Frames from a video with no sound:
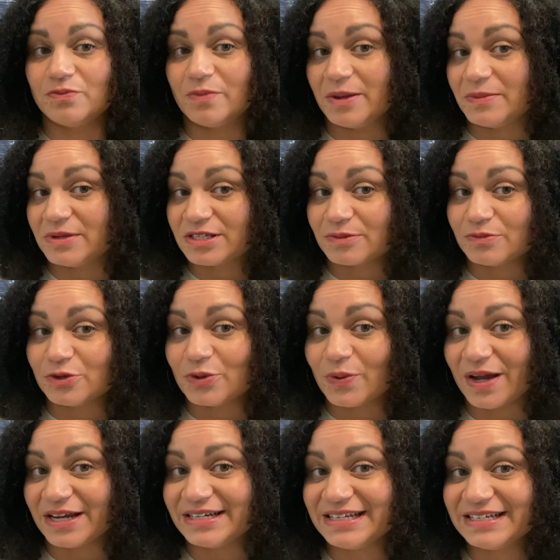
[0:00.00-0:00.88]
maybe some new
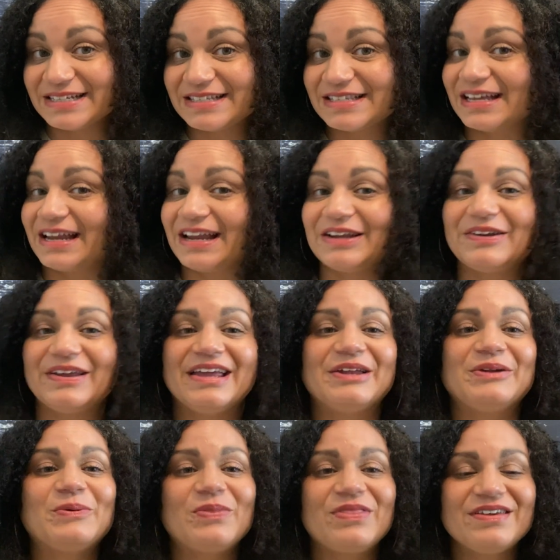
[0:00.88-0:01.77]
ideas on how to
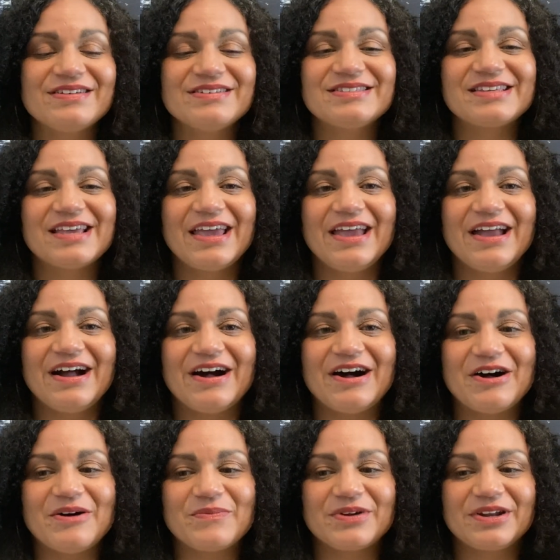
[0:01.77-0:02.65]
handle things
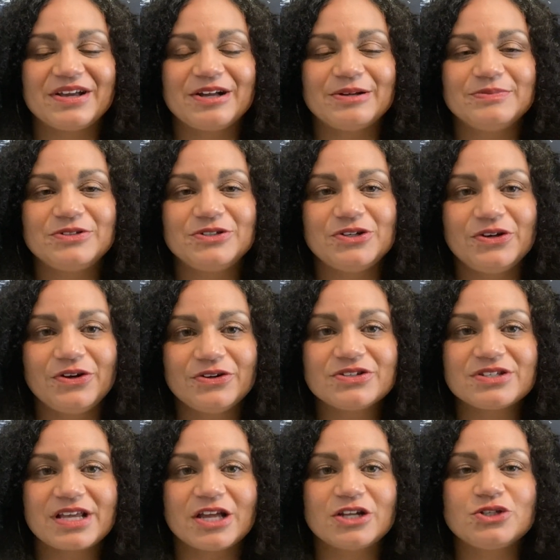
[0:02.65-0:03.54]
when it comes to your
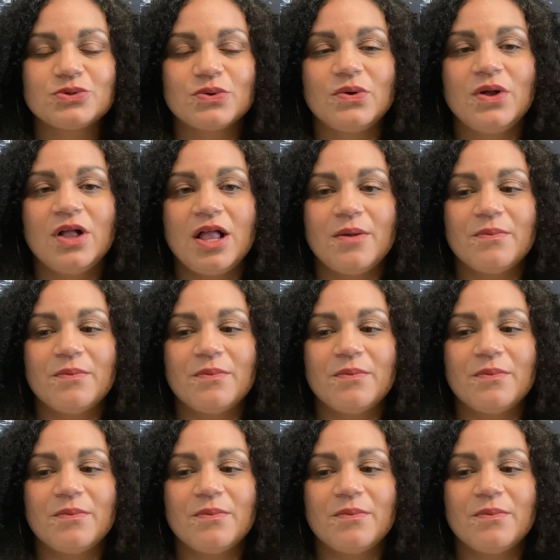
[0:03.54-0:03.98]
schedule.